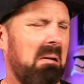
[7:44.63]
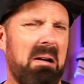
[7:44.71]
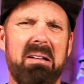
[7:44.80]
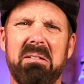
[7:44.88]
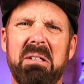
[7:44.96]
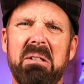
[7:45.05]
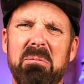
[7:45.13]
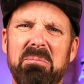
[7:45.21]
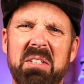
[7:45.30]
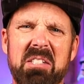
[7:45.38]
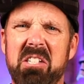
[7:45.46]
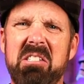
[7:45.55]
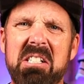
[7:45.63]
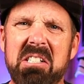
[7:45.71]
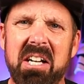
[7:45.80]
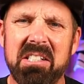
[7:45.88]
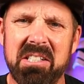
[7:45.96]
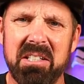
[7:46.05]
I don't know, just
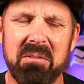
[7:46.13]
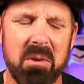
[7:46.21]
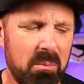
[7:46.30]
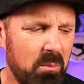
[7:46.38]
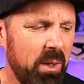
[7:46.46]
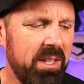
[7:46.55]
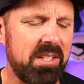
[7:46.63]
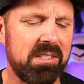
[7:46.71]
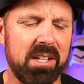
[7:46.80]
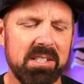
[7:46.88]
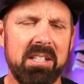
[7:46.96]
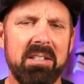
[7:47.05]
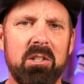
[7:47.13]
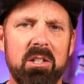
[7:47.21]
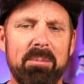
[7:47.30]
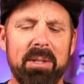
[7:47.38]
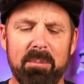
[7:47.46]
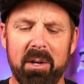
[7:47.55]
disgusting. Really disgusting
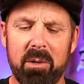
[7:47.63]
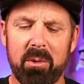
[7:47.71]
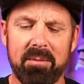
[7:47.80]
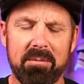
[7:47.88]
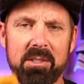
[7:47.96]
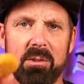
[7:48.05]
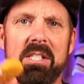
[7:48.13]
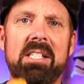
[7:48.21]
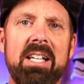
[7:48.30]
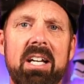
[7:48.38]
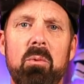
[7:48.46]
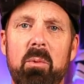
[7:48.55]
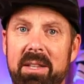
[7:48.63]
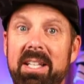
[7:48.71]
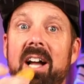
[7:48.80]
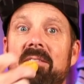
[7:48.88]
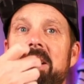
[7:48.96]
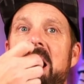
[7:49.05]
cooking them in the microwave, so stick with
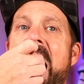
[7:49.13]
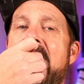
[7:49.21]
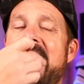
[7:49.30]
the oven.